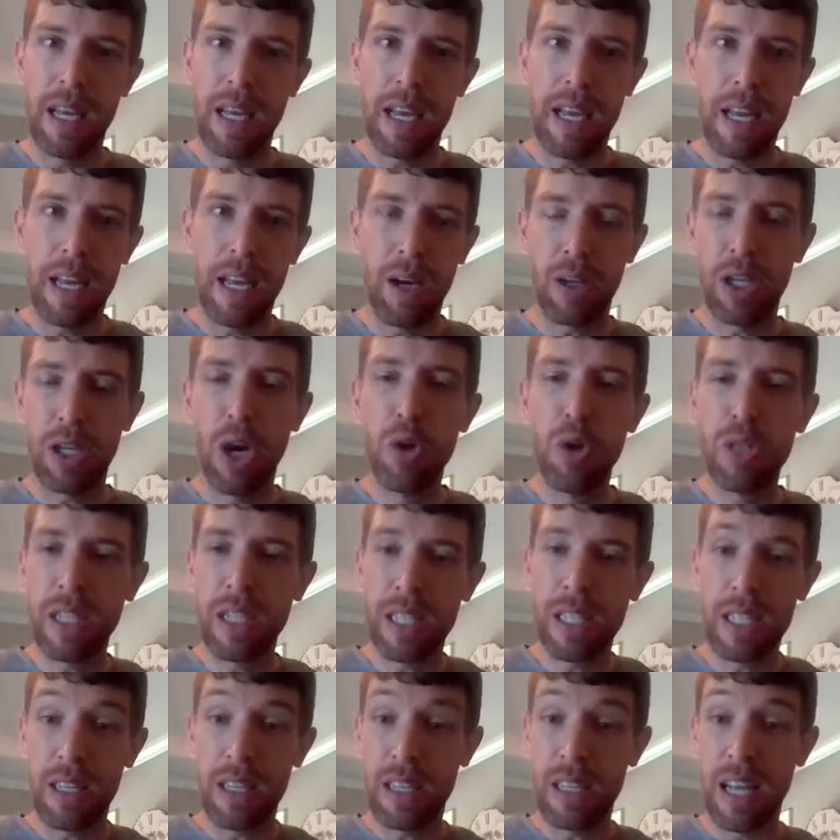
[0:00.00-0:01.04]
you know coaching
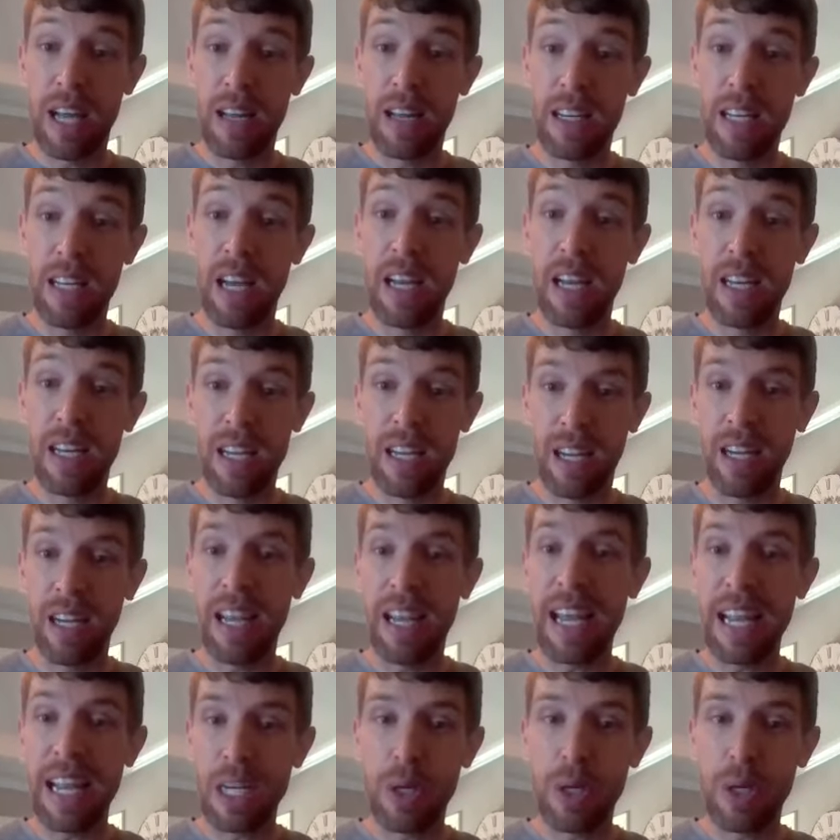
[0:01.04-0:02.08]
is a, a, a
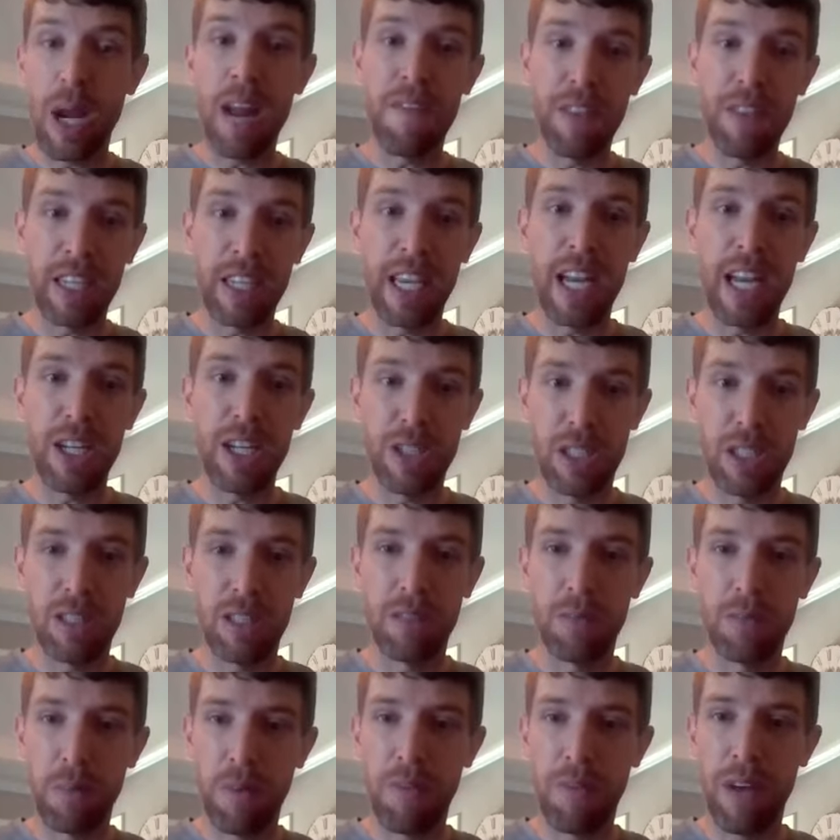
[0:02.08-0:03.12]
delayed gratification
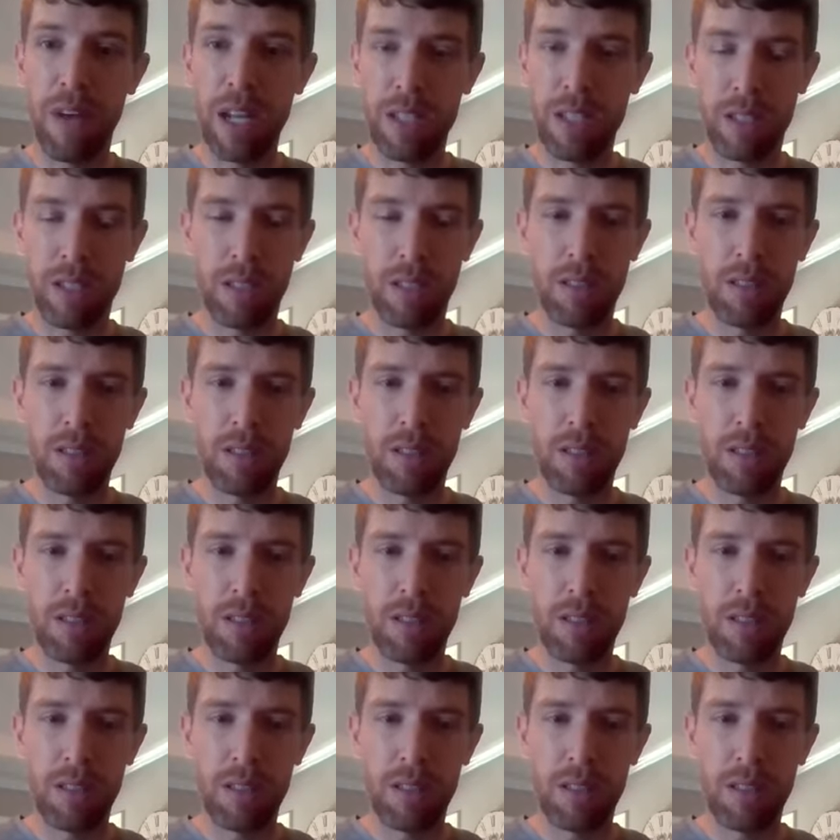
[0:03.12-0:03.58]
profession